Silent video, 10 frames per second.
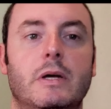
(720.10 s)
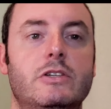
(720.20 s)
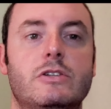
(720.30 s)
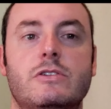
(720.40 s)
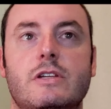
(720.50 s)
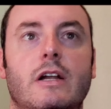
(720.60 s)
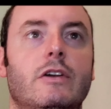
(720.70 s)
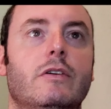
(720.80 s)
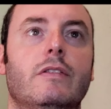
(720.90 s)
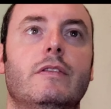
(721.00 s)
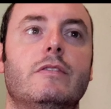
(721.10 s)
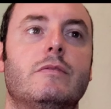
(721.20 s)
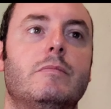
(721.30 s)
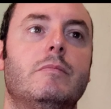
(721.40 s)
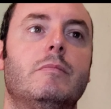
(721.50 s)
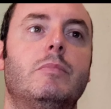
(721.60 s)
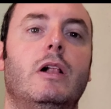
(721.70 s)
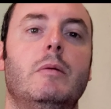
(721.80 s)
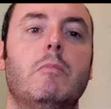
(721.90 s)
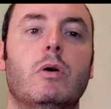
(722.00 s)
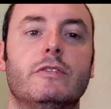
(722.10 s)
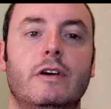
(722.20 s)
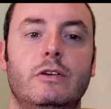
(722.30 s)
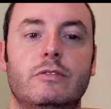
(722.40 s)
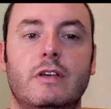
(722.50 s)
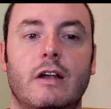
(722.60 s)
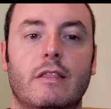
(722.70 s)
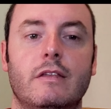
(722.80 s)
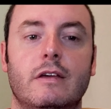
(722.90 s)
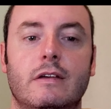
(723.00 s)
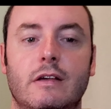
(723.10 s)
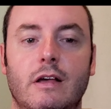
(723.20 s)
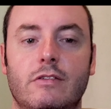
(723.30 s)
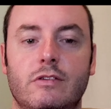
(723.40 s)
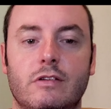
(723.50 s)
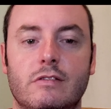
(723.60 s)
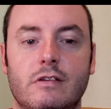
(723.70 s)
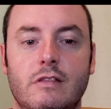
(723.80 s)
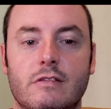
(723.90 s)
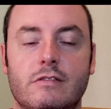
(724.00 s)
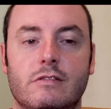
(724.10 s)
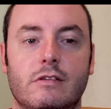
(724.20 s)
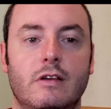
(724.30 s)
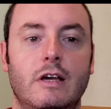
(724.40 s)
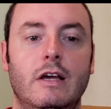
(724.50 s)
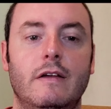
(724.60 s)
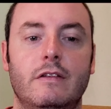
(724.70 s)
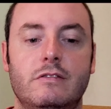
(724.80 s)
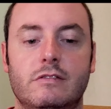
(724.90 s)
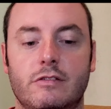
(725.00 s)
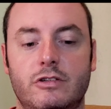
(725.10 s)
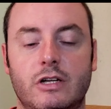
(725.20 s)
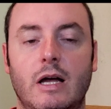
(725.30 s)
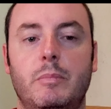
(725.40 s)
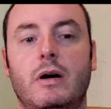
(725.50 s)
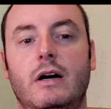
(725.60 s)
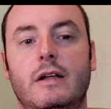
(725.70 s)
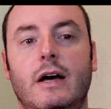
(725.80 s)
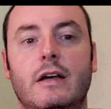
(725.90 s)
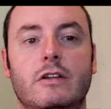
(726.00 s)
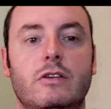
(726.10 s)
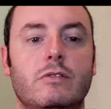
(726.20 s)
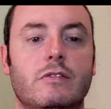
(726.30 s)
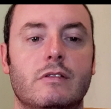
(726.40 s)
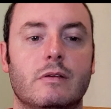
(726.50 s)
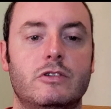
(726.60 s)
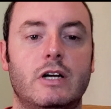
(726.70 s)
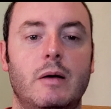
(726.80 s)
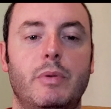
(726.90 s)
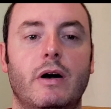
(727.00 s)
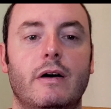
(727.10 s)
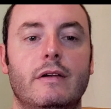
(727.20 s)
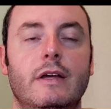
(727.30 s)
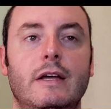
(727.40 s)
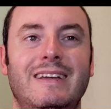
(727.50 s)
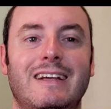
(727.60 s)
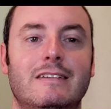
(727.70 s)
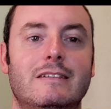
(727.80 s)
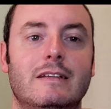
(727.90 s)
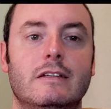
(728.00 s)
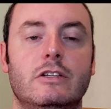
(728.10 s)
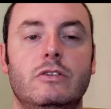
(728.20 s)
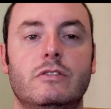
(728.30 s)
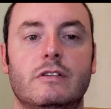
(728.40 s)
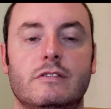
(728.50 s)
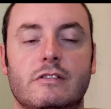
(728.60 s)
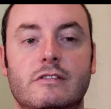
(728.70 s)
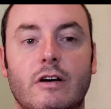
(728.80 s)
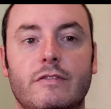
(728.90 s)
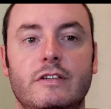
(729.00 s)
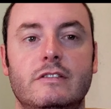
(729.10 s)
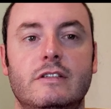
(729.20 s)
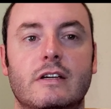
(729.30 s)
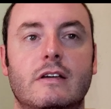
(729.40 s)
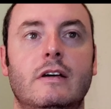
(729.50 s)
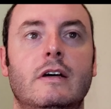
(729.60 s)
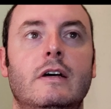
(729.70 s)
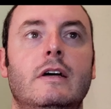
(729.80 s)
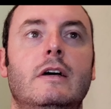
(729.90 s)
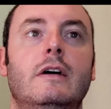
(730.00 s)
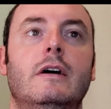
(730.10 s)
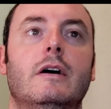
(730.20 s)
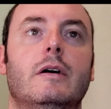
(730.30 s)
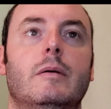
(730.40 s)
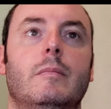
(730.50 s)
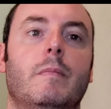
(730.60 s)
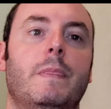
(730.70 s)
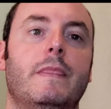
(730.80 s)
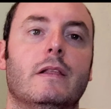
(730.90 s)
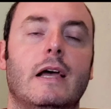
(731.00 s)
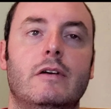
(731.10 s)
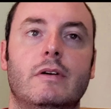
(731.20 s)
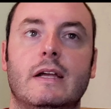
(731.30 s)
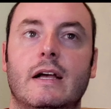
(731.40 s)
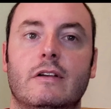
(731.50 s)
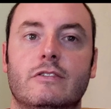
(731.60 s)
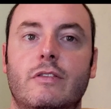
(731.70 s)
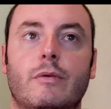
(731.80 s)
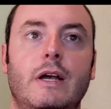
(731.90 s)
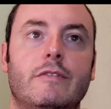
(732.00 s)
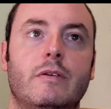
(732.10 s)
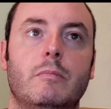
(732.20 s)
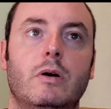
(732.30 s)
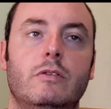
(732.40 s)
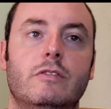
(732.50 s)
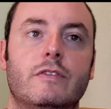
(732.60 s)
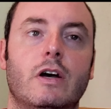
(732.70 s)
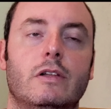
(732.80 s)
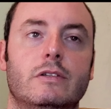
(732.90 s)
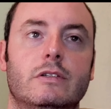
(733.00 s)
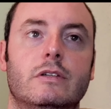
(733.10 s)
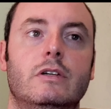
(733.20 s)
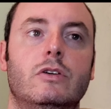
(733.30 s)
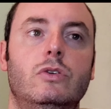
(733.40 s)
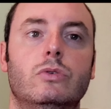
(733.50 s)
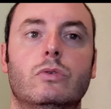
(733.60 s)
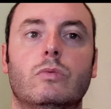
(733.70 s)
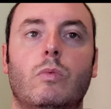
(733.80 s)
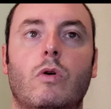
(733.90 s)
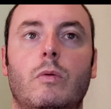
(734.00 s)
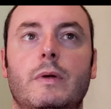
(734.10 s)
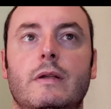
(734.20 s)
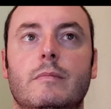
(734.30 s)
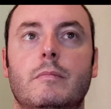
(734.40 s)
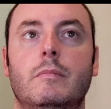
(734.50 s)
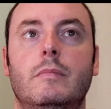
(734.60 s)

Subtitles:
pictures. I don't know. This is probably a multi-use kind of thing. As you can see, this is a tripod. I could use the tripod, extend it, use it as a selfie stick. The light ring has 3 different modes of color: cool, warm, and